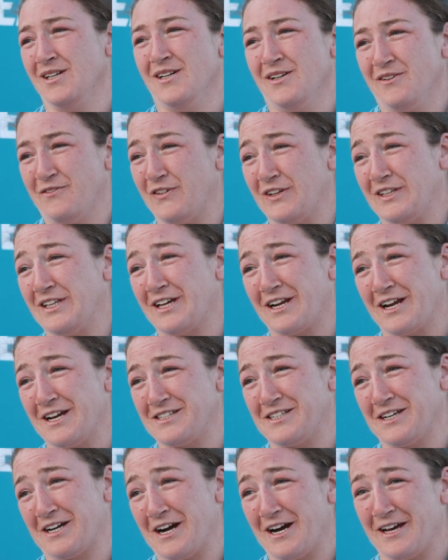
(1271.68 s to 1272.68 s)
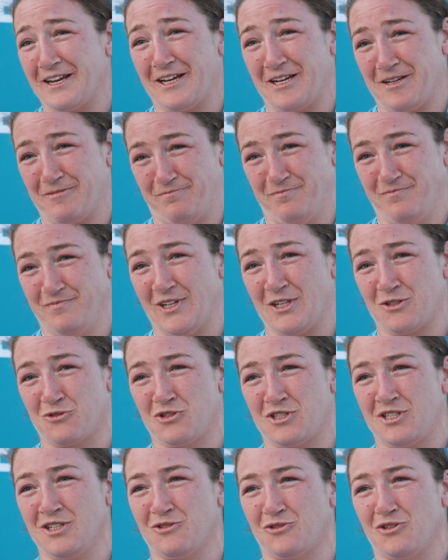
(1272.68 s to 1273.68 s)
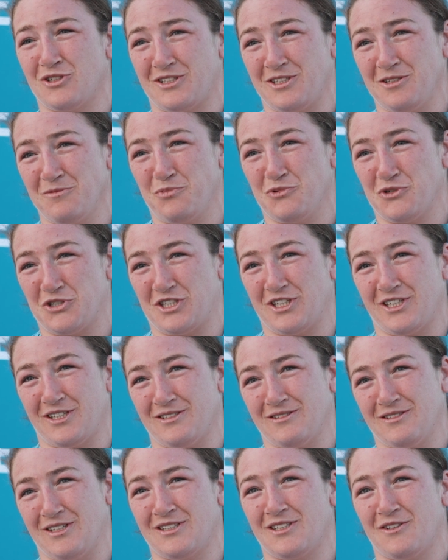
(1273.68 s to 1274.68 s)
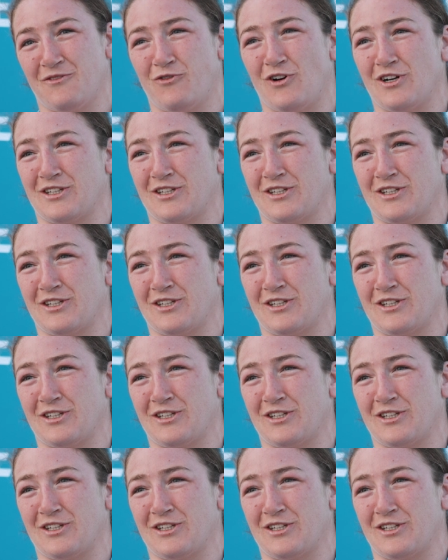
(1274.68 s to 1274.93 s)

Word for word: of fans, family, and the staff of the Wrestling Federation.